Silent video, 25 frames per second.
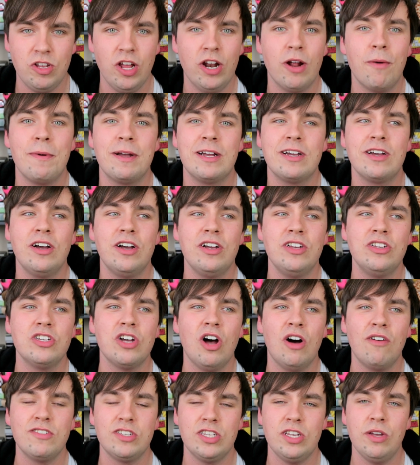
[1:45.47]
you know, because
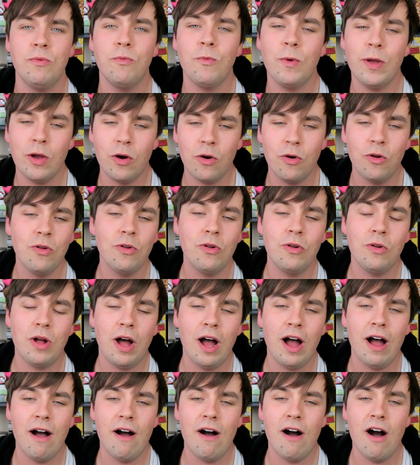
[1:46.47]
obviously we
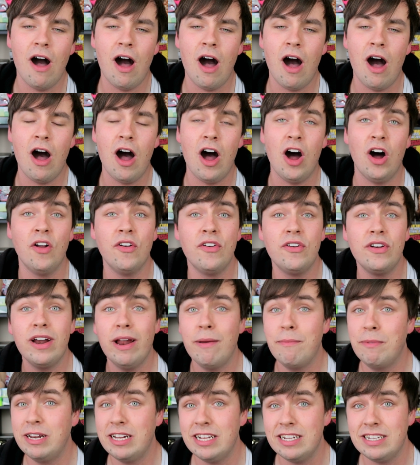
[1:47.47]
all are on
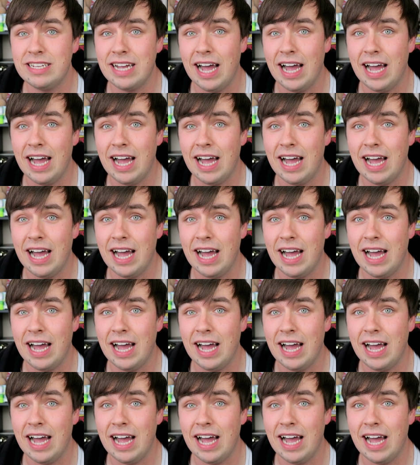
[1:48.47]
limited